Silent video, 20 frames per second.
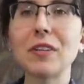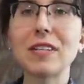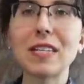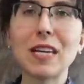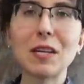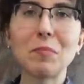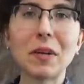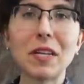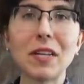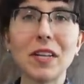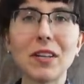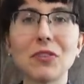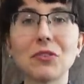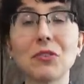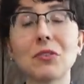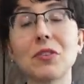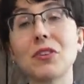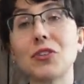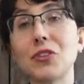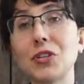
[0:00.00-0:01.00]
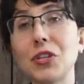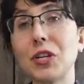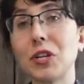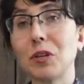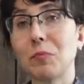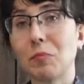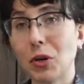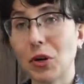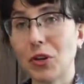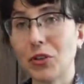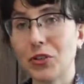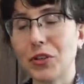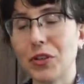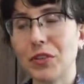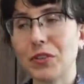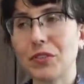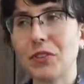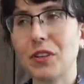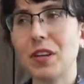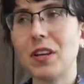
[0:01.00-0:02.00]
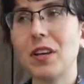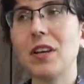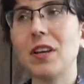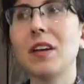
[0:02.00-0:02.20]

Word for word: sent me an insert that she had purchased